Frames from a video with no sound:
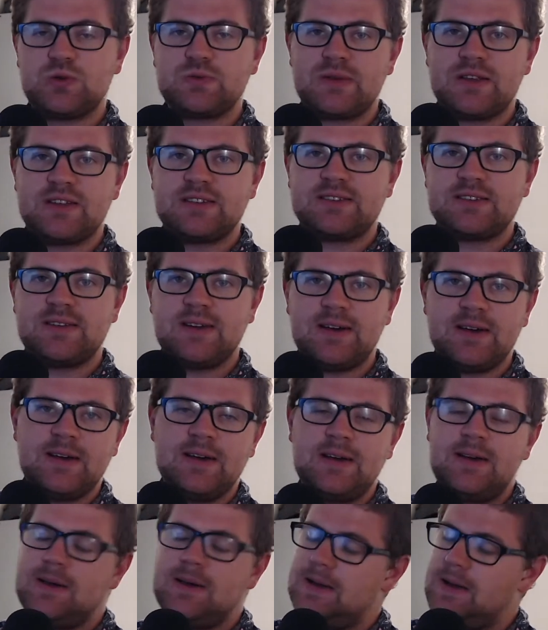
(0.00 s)
minister.
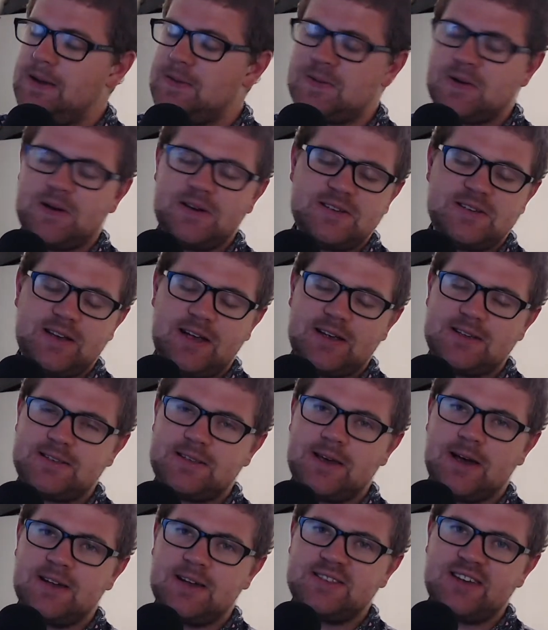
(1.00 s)
He appreciates the
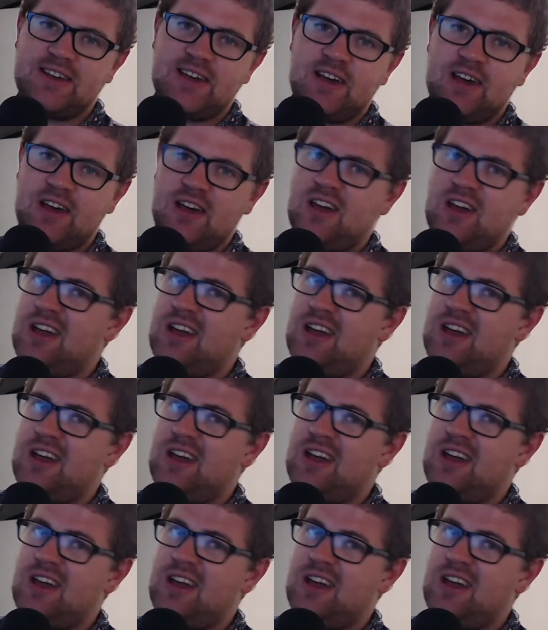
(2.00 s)
idea.